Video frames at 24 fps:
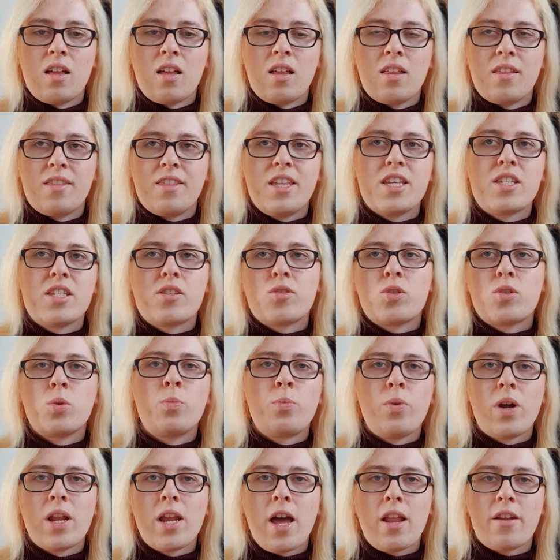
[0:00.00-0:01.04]
this Tomb
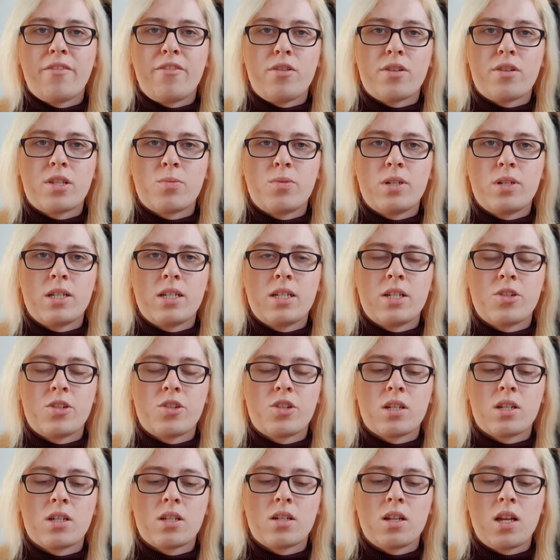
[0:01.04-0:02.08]
Raider Anniversary
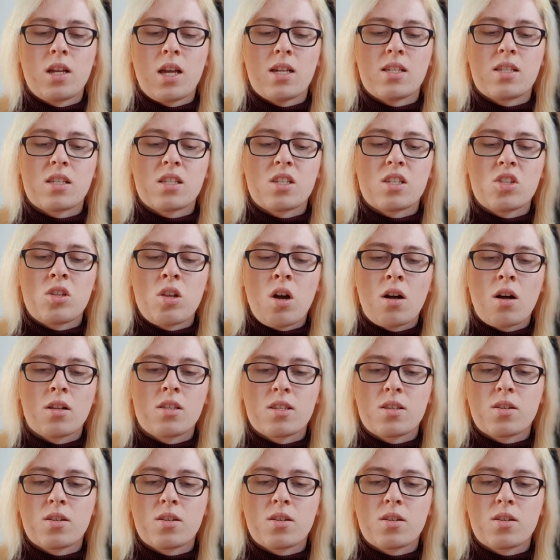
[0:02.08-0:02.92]
Edition is not